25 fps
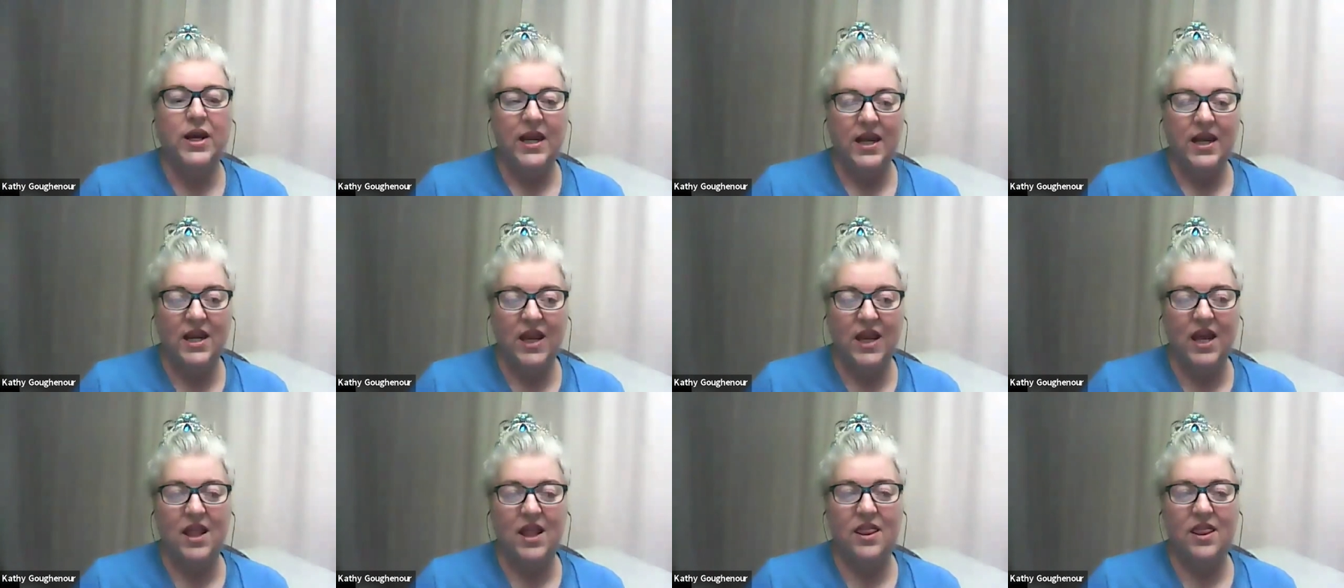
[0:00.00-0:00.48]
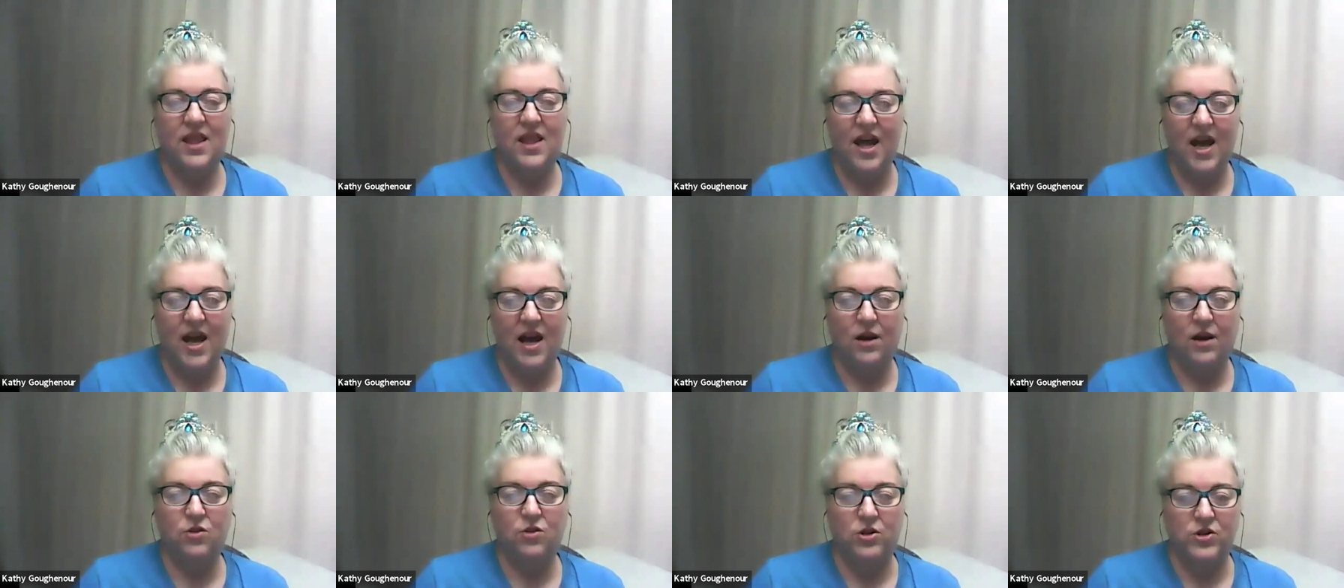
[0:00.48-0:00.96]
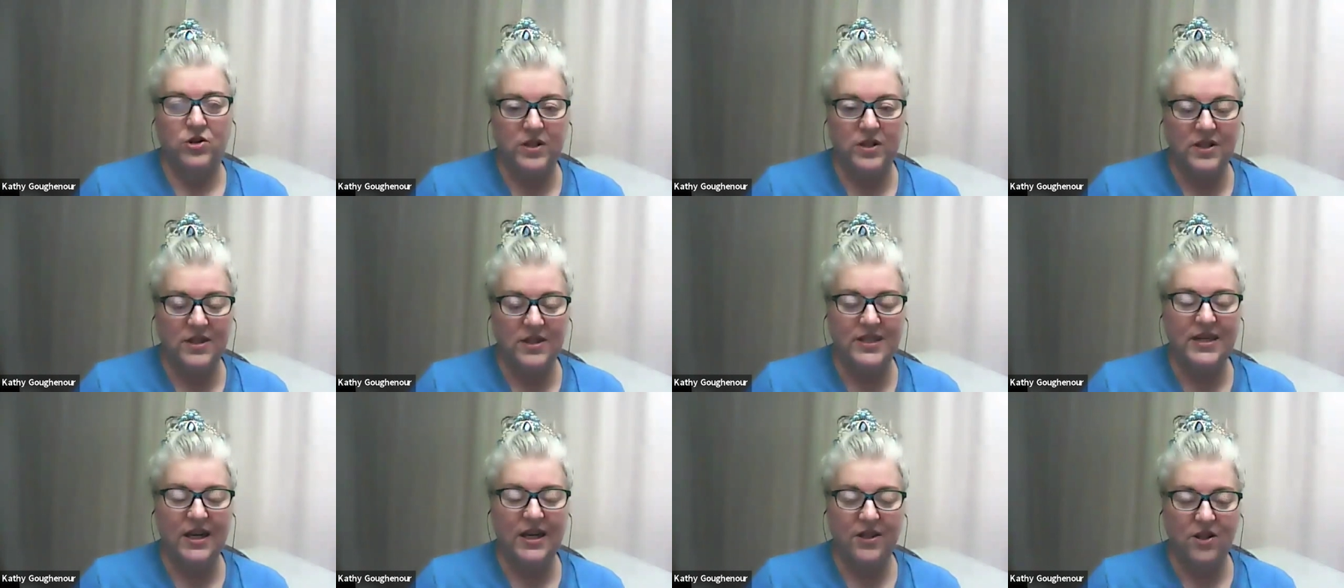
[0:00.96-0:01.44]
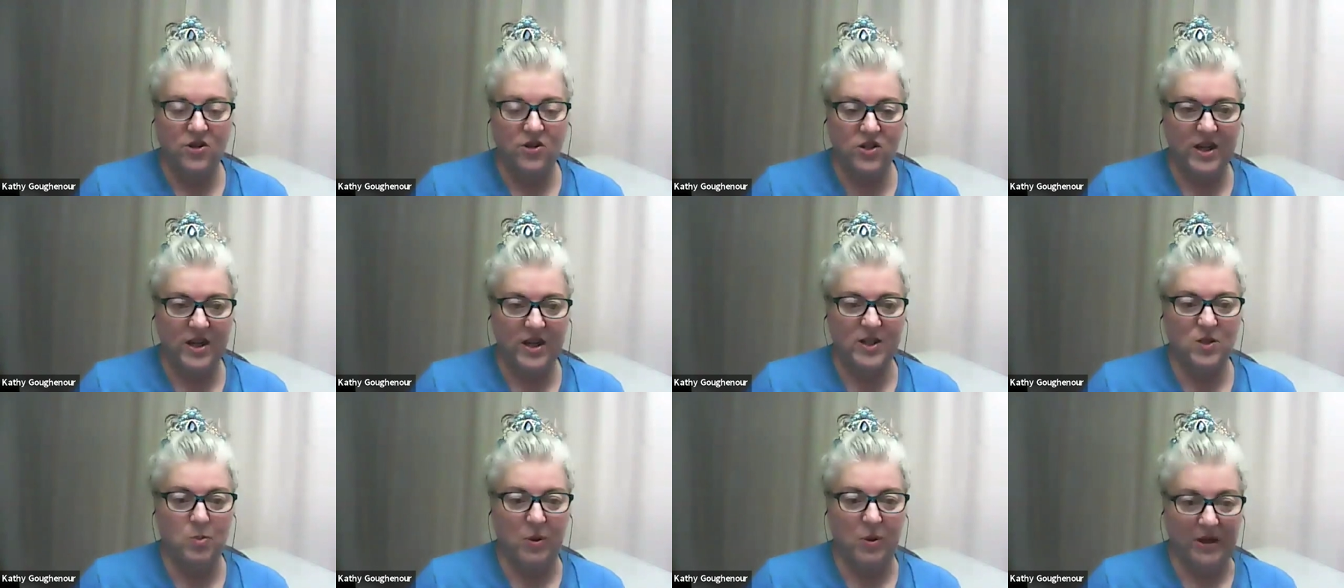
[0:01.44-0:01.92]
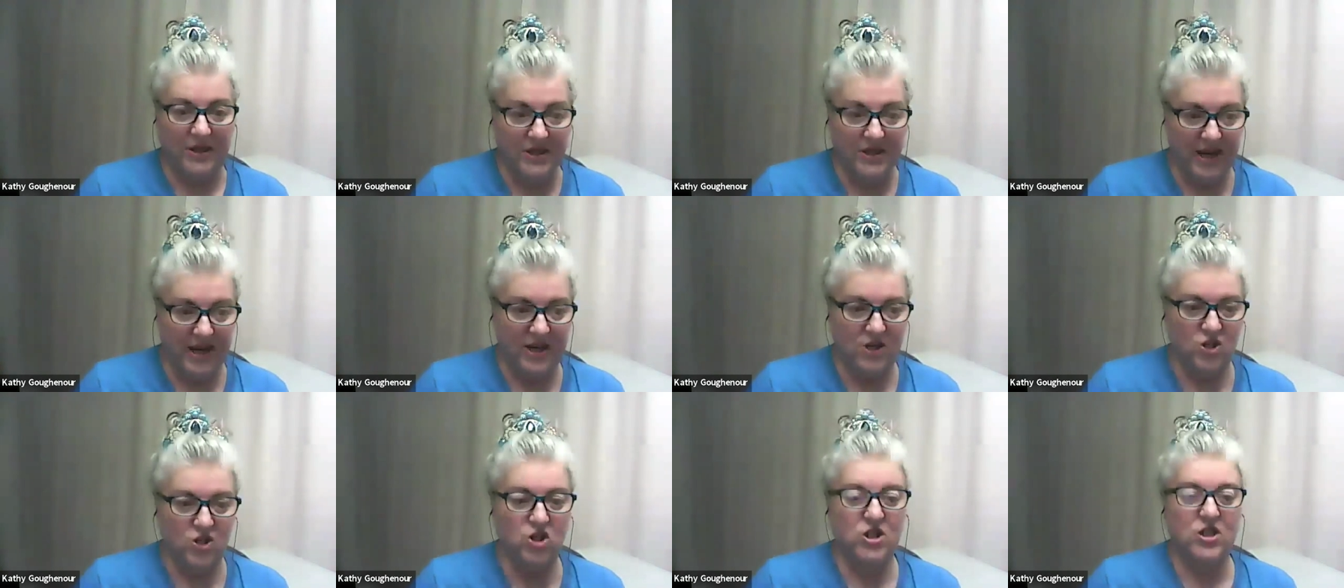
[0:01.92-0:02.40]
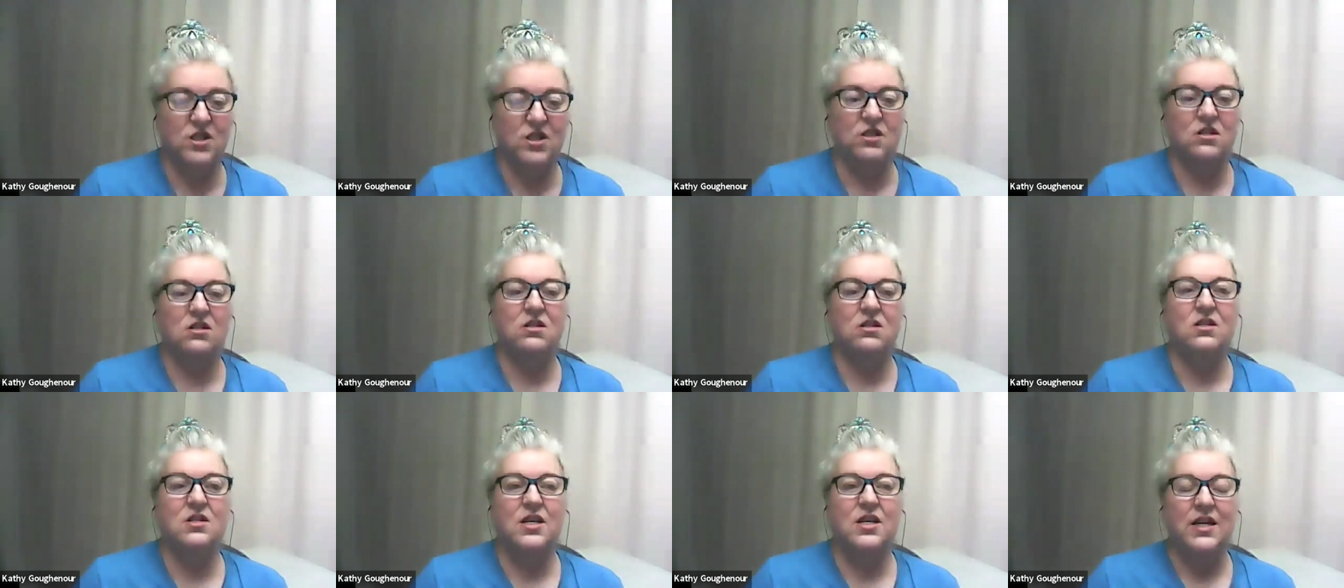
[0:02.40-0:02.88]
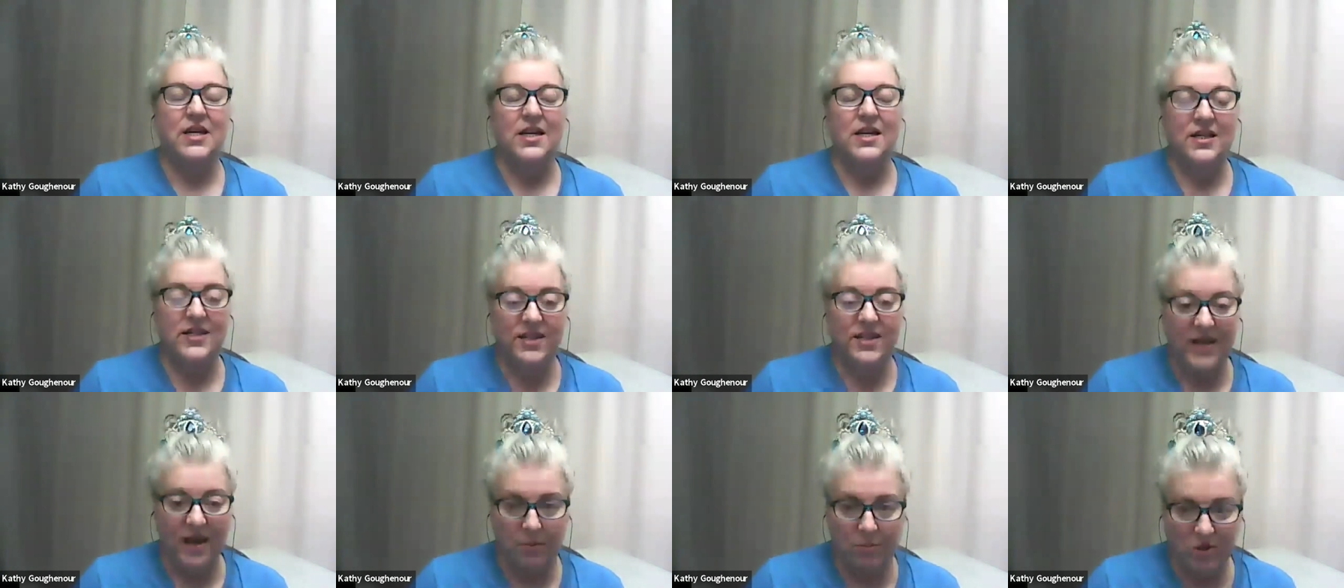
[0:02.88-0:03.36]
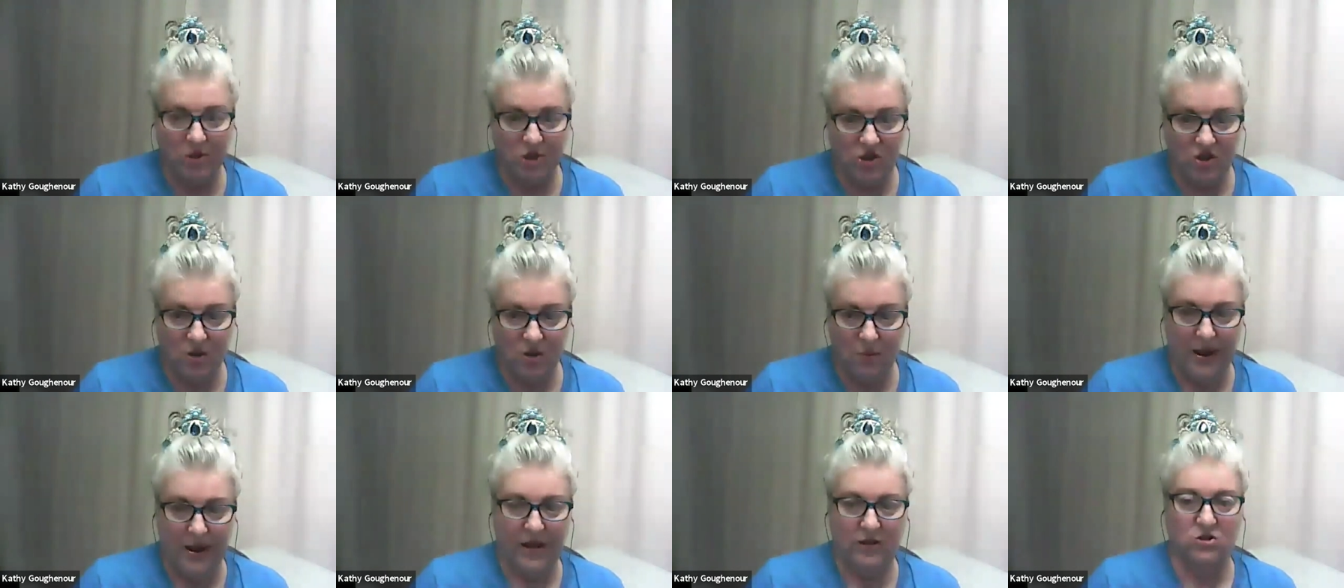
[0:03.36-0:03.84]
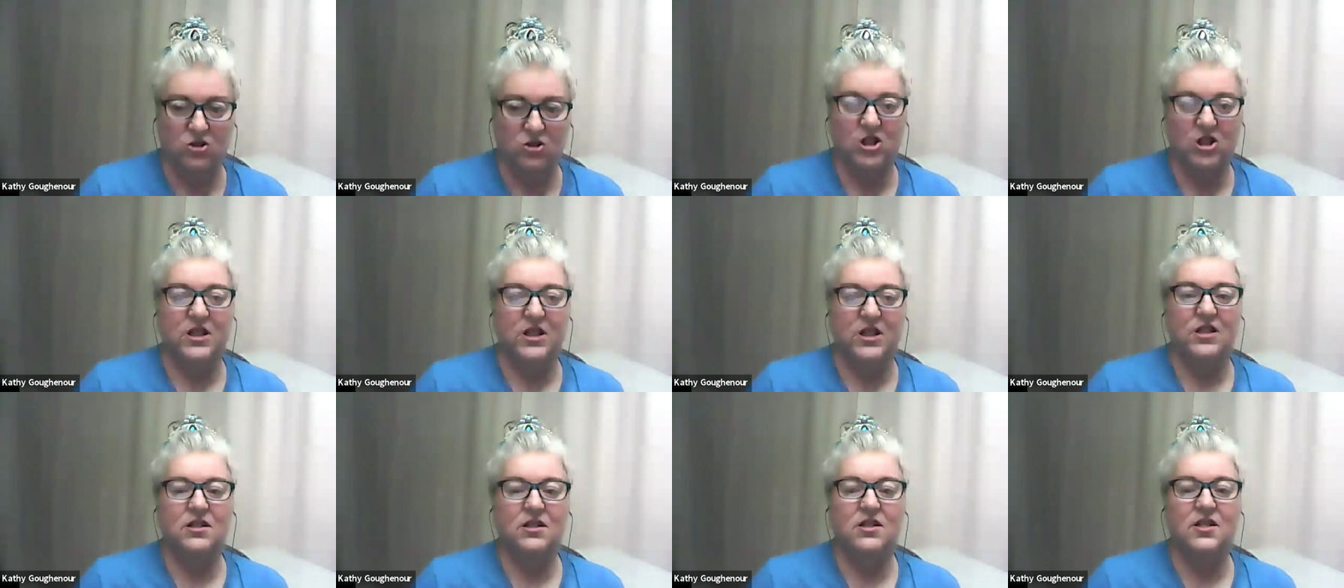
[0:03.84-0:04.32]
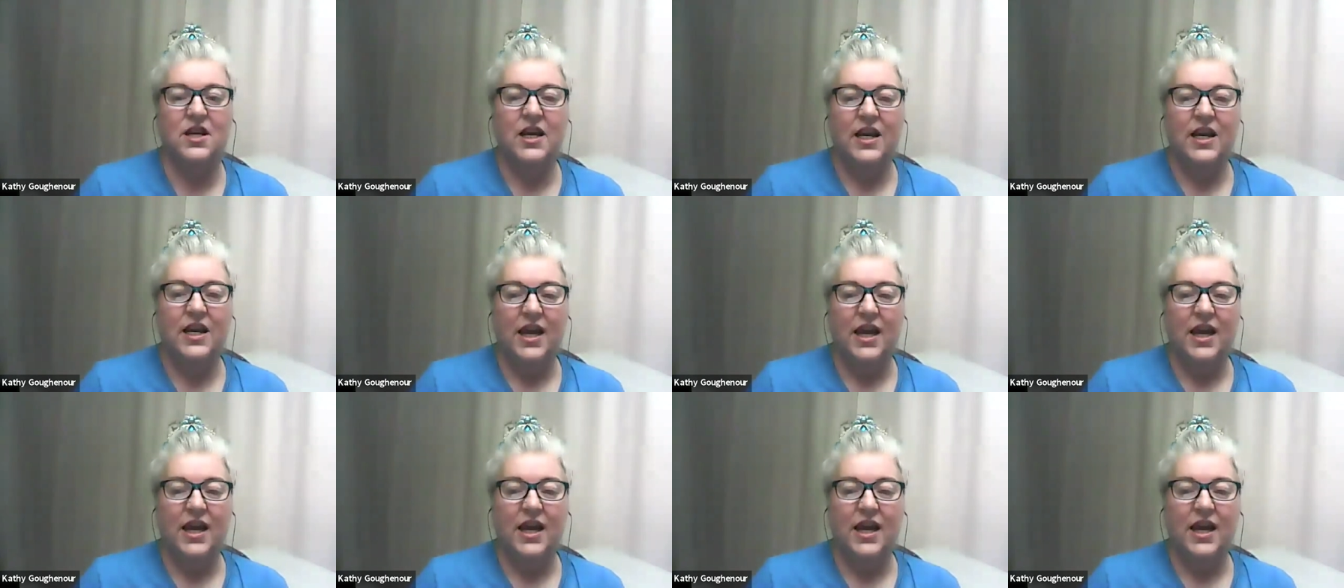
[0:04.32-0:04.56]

get that those set those expectations, establish the boundaries,